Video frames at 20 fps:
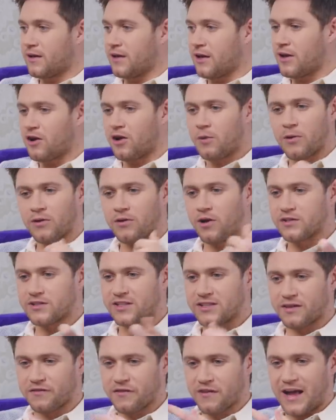you know, about all
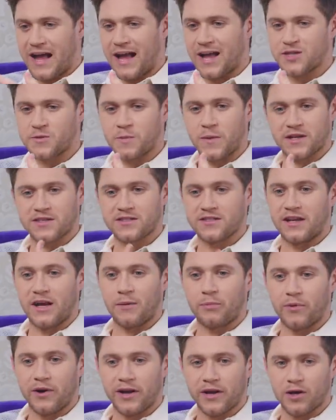the different aspects of
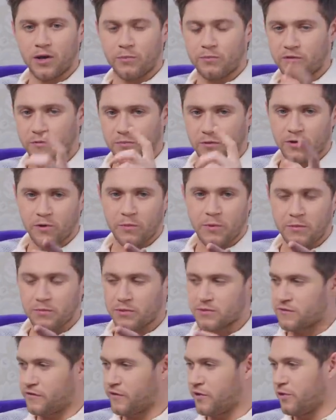that breakup from other
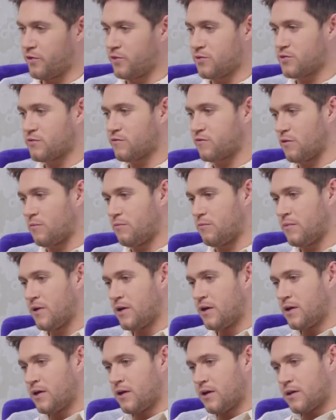people's views, from
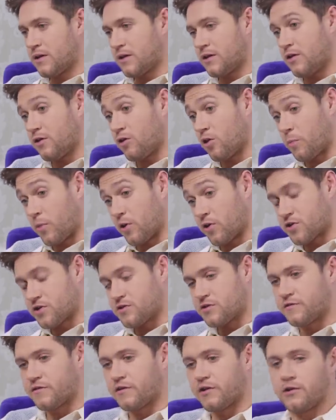the other
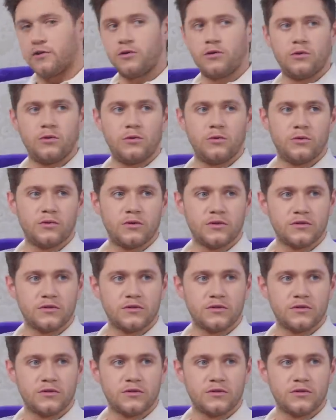person's view,